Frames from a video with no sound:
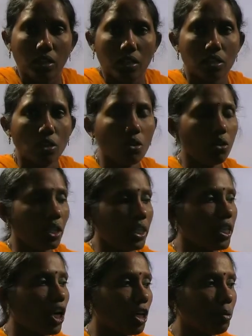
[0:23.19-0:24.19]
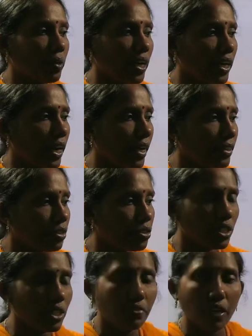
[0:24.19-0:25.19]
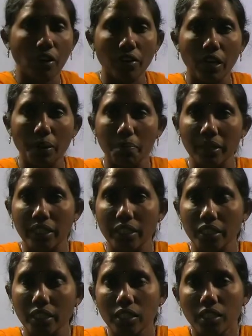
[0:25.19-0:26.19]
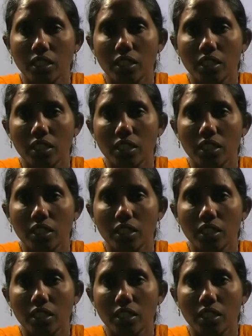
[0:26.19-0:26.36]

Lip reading: So in carbon and nitrogen we have completed